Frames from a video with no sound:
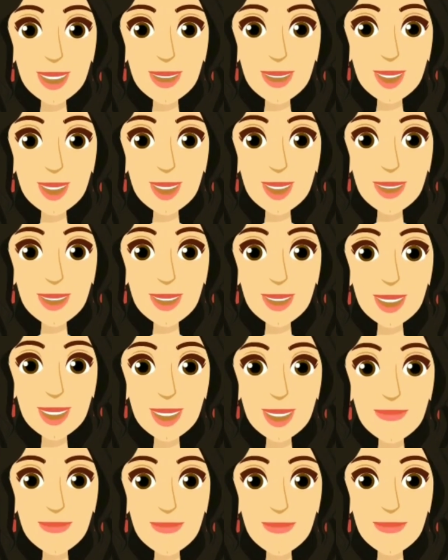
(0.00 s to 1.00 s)
a comment.
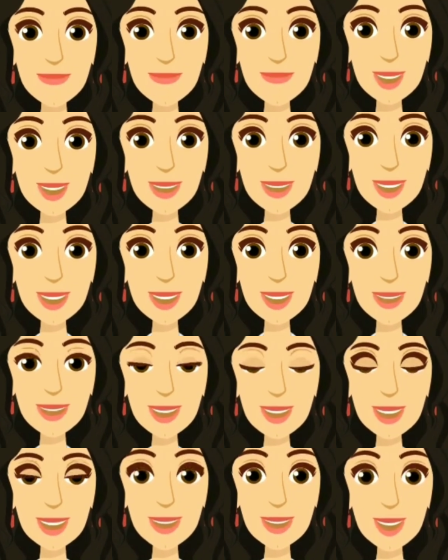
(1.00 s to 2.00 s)
Subscribe
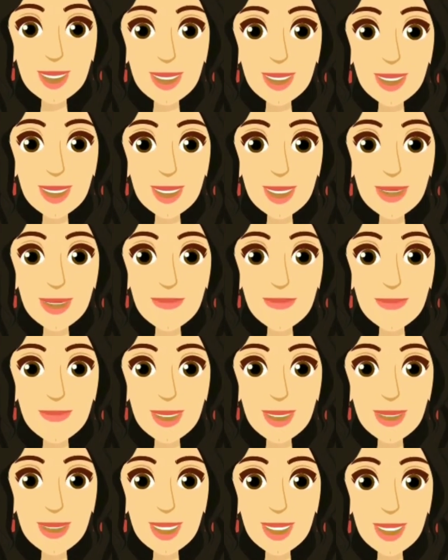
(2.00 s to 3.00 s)
to the channel and
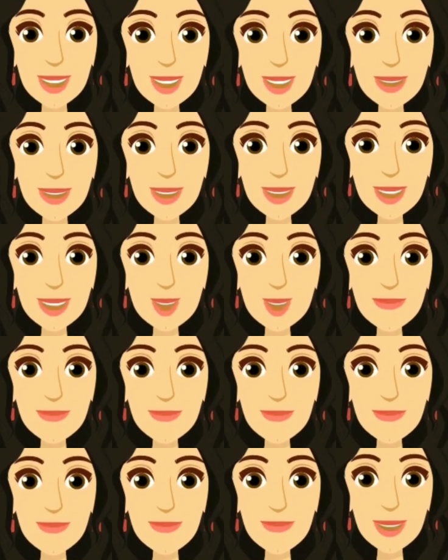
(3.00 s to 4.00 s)
like the video.
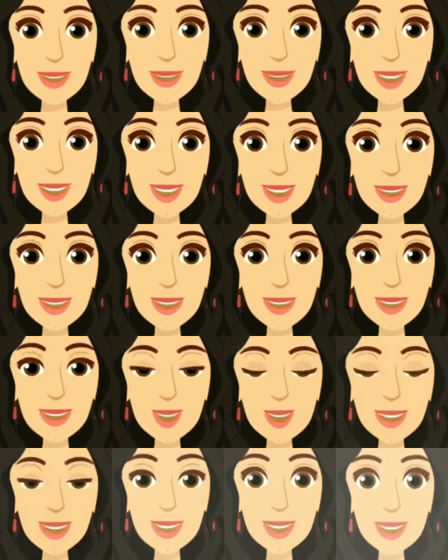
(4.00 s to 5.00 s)
Thank you for
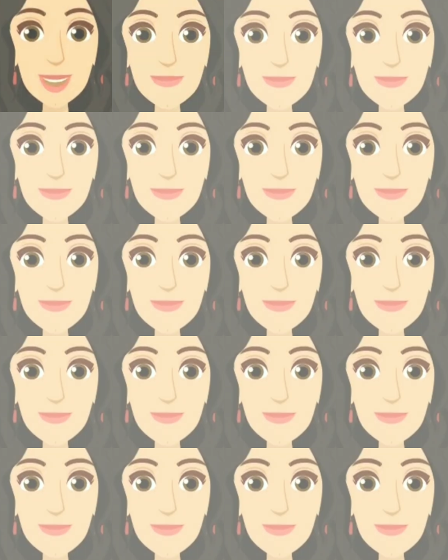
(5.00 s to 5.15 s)
watching.